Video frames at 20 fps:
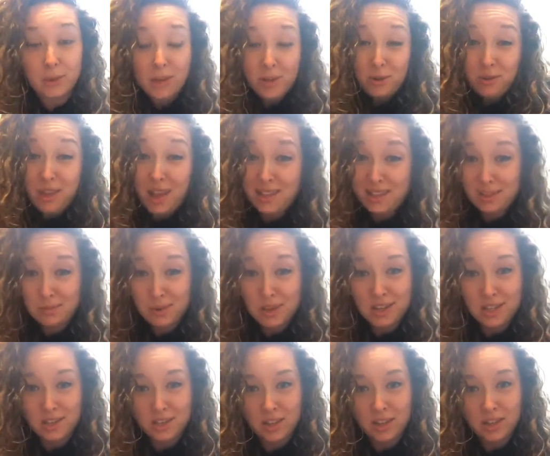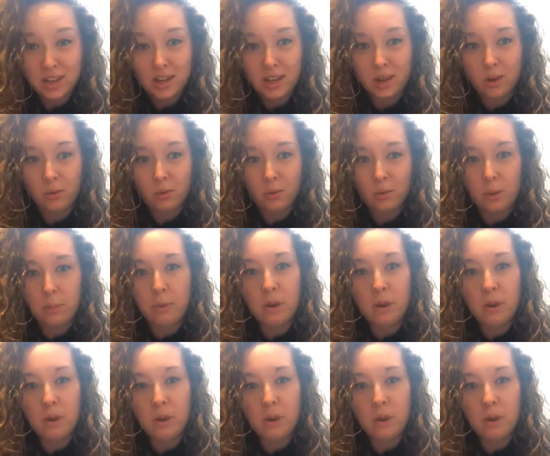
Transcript: we know lots about each other and we